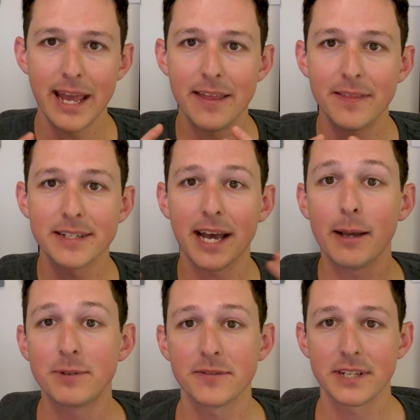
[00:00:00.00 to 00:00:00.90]
in the
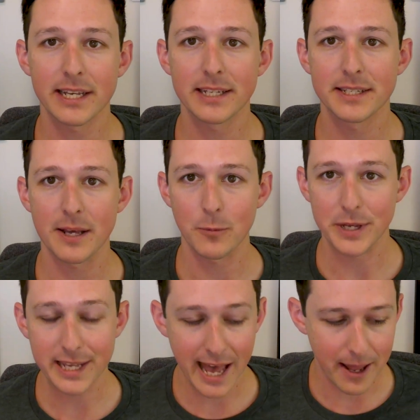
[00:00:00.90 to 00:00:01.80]
types of tickets that
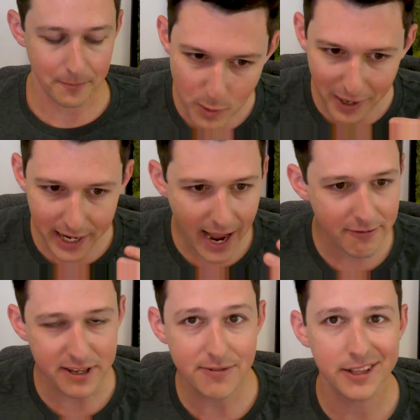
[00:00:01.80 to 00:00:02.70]
we get, we might
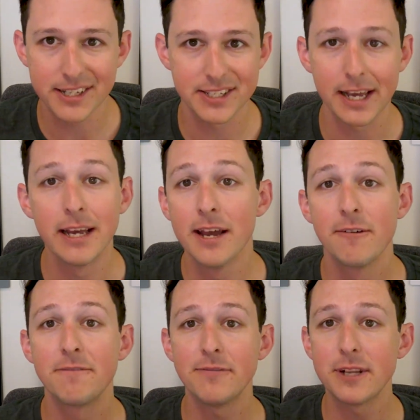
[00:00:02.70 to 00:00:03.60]
have even, let's say,
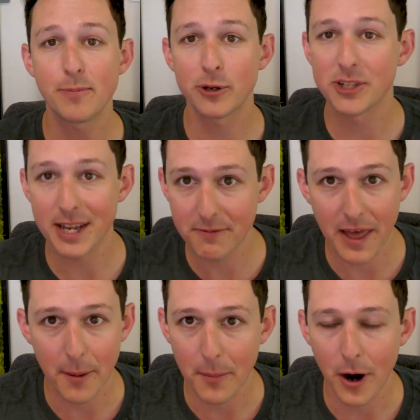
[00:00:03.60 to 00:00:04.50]
fifty percent of
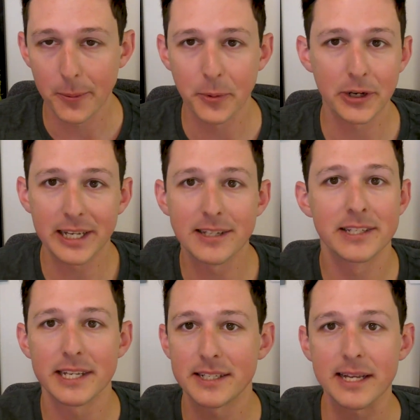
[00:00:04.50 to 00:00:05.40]
them are pretty
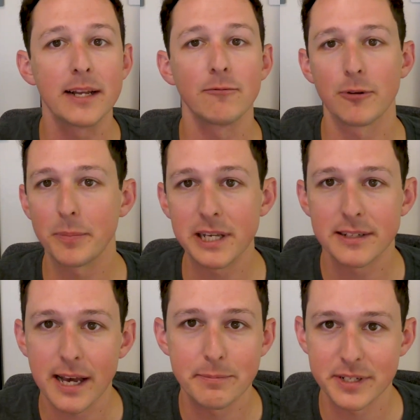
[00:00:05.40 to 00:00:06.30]
consistent
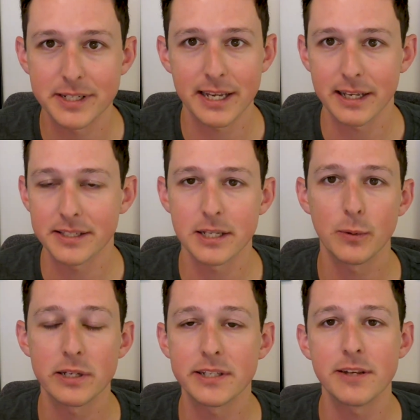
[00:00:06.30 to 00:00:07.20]
repeat types of tickets
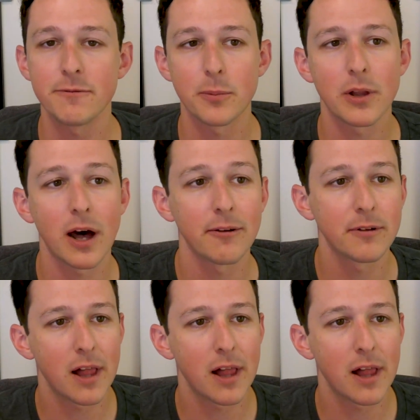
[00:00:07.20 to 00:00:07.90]
that we see from a lot of